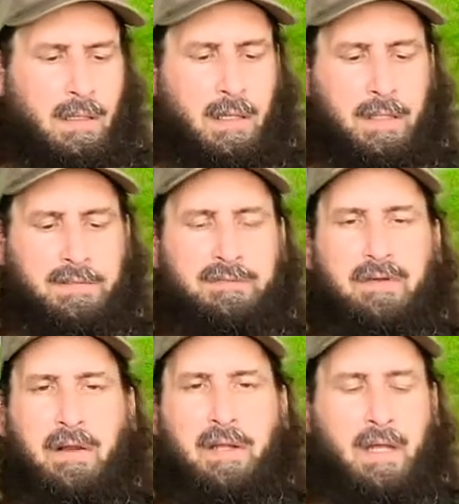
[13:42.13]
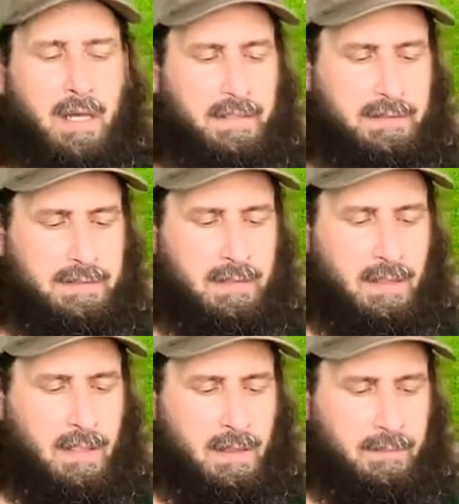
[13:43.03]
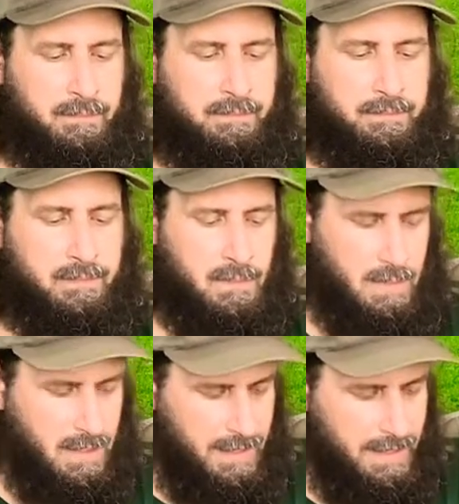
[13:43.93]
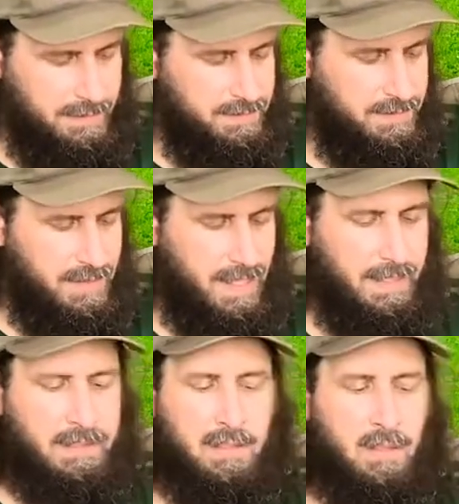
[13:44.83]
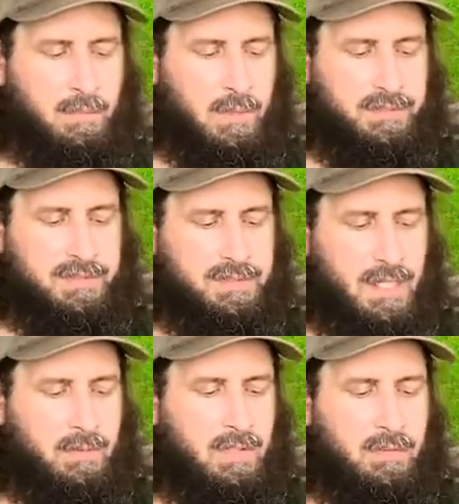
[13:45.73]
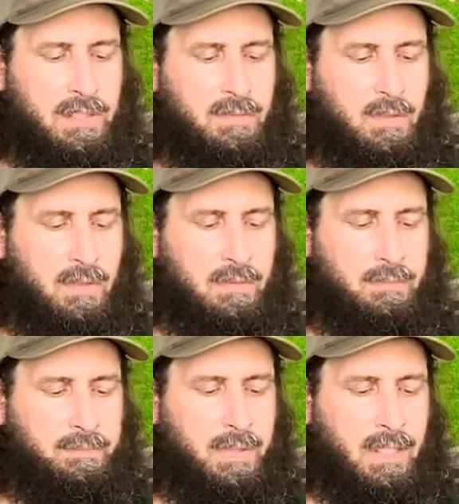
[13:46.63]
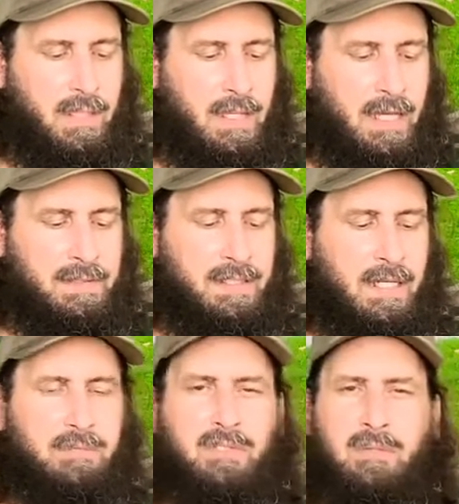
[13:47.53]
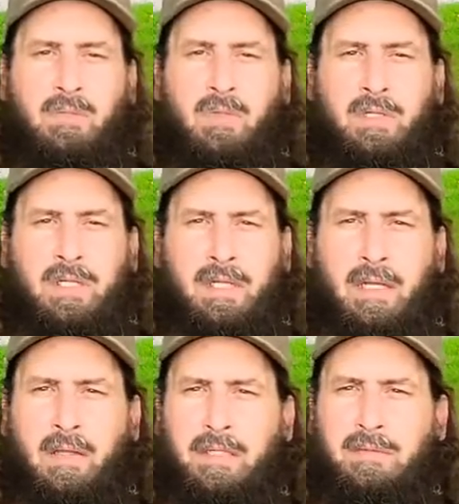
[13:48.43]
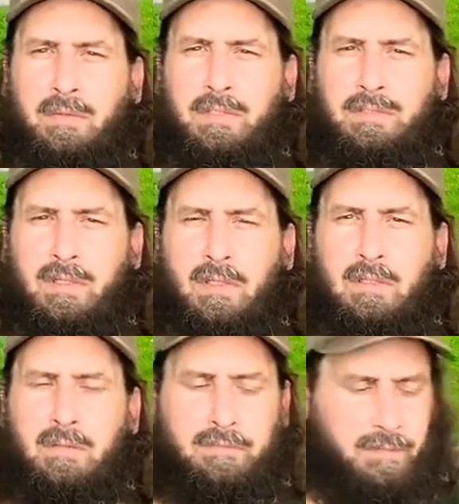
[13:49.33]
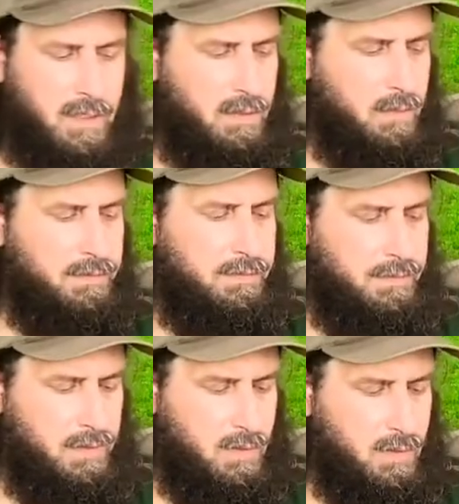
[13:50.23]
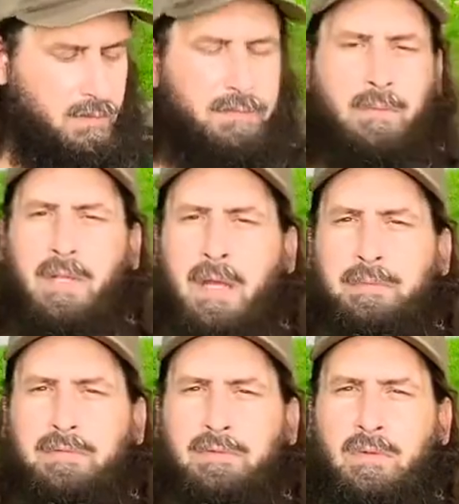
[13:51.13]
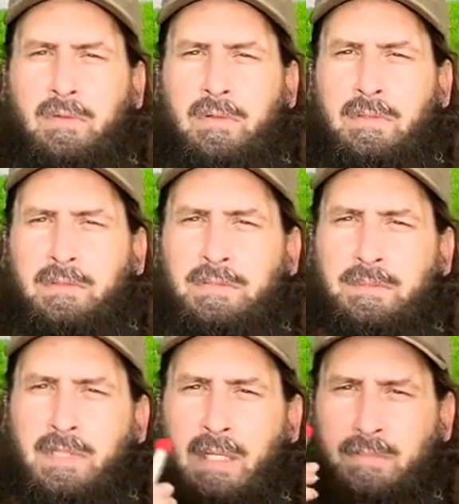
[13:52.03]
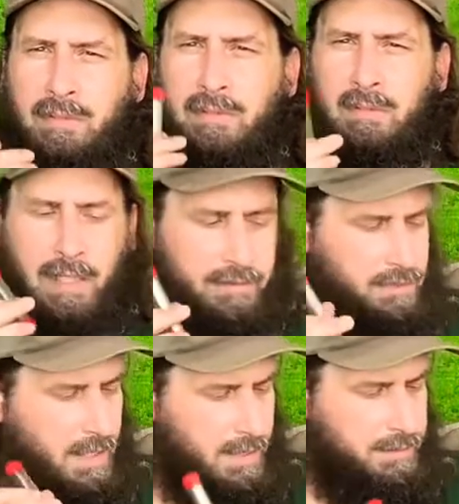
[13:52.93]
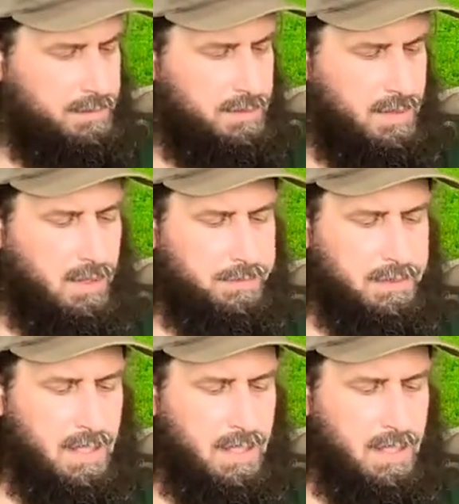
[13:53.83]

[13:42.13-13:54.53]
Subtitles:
It's very nice. It's, you know, most of the time you don't need one, but a lot of times in the morning I like to restart the fire with the coal from the night before, and sometimes a little extra oxygen helps.